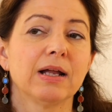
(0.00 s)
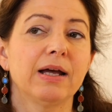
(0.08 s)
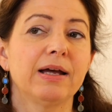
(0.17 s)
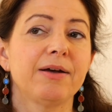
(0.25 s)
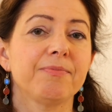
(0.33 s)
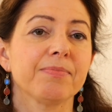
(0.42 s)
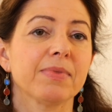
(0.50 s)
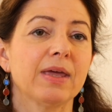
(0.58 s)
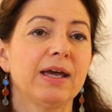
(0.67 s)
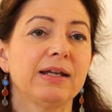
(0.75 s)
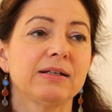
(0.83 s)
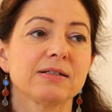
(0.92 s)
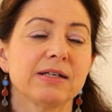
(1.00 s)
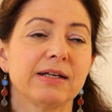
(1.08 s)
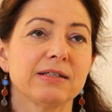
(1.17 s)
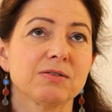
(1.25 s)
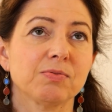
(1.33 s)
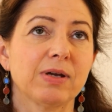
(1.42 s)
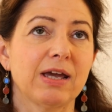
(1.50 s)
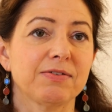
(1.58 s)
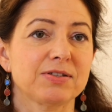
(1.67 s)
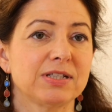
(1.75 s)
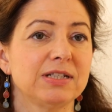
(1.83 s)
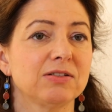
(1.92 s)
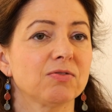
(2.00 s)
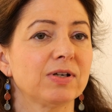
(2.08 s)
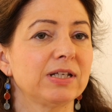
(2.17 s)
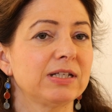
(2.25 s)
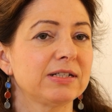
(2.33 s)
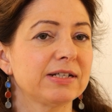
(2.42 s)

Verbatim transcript: Um, and as we have seen already,